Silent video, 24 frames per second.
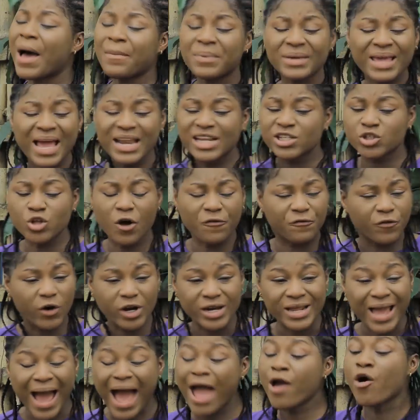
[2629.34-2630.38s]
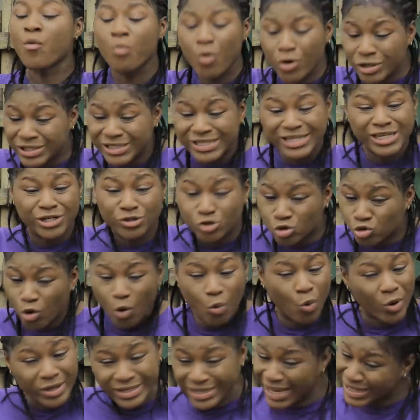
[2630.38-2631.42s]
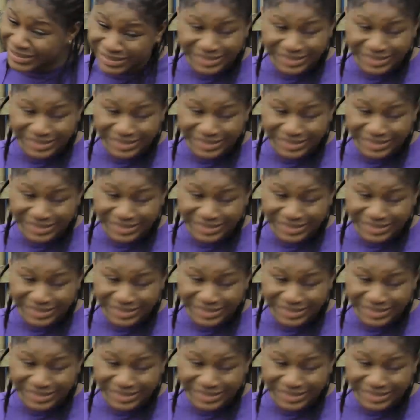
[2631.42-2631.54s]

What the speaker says: Abigail is not funny. I almost killed someone